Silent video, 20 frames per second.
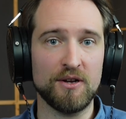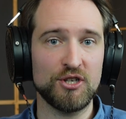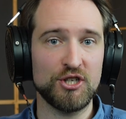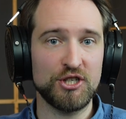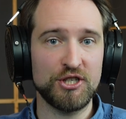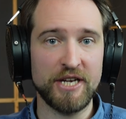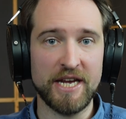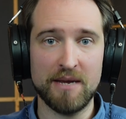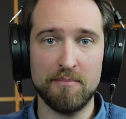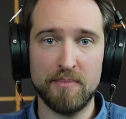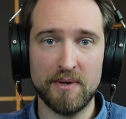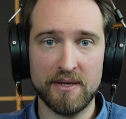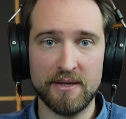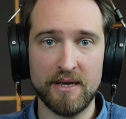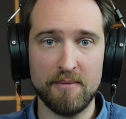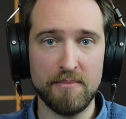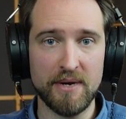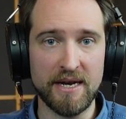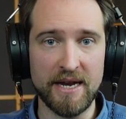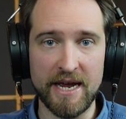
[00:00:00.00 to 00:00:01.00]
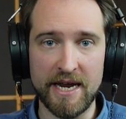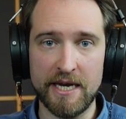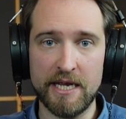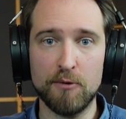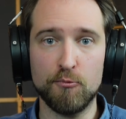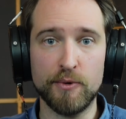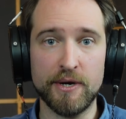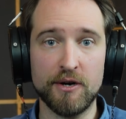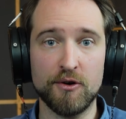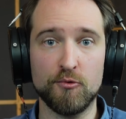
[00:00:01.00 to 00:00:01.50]
shaping them in any
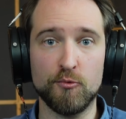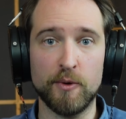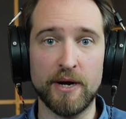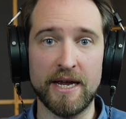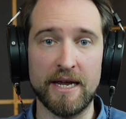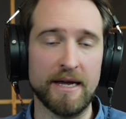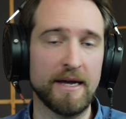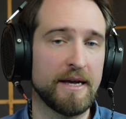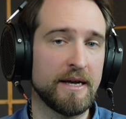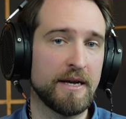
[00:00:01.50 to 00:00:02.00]
weird way.